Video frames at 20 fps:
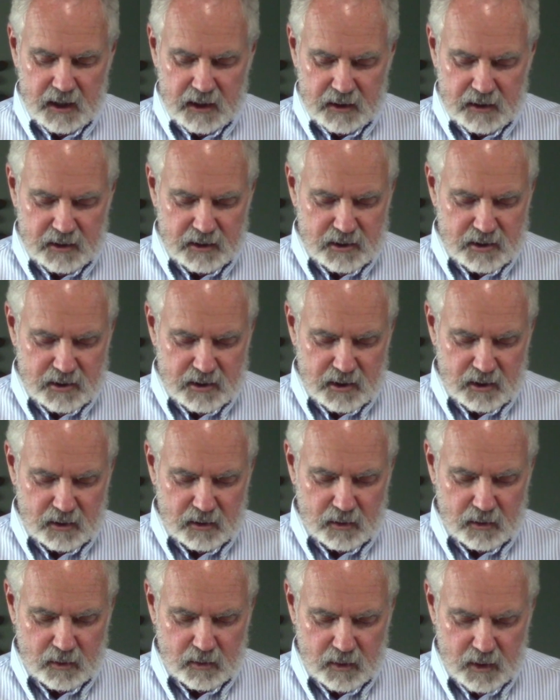This
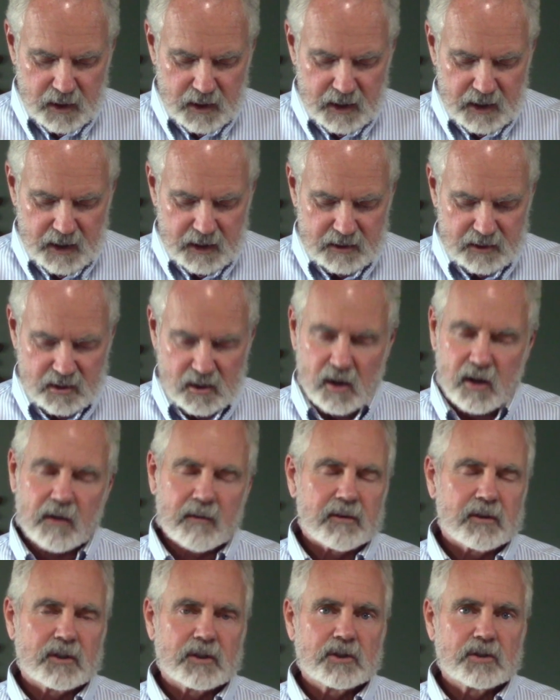do as
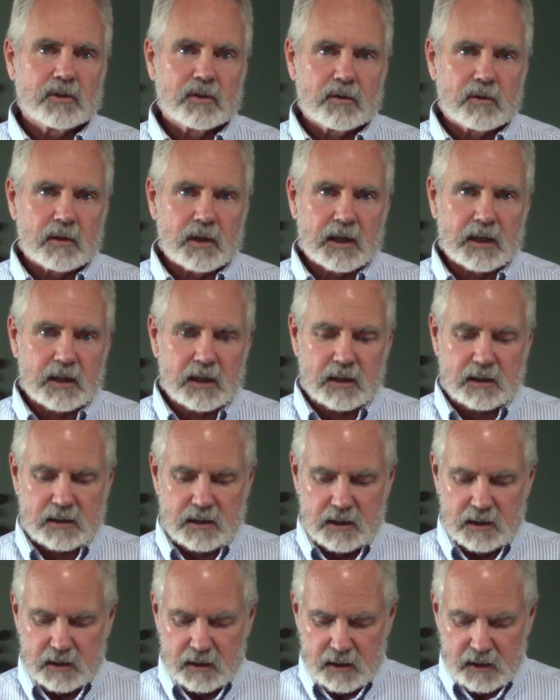often as you drink it,
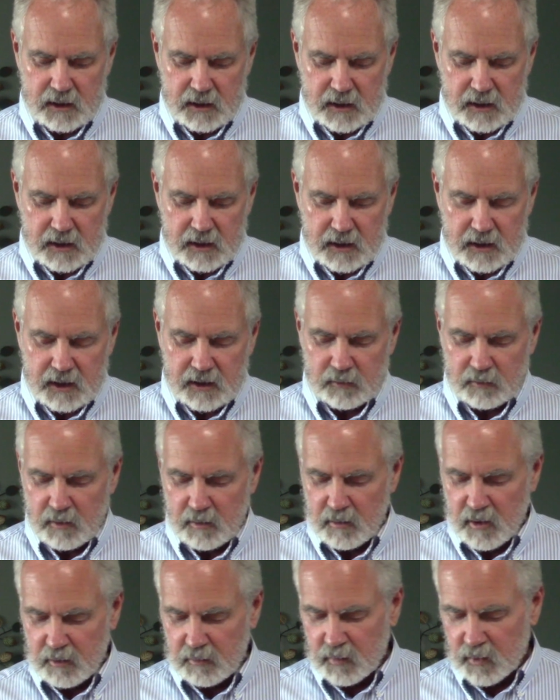in
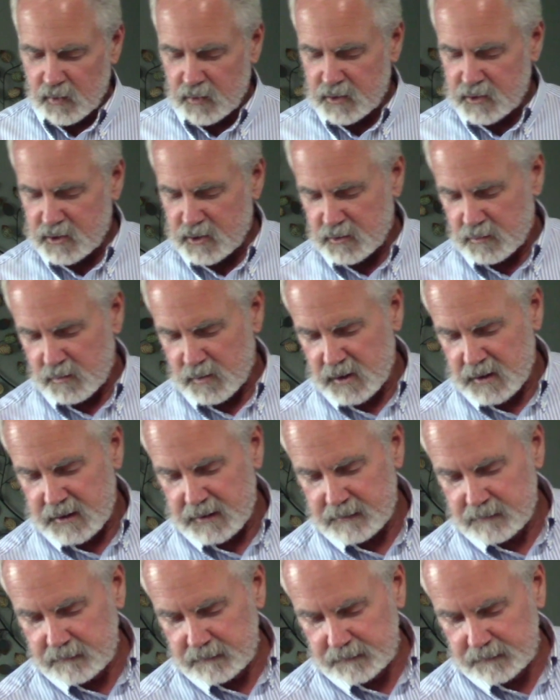remembrance of me."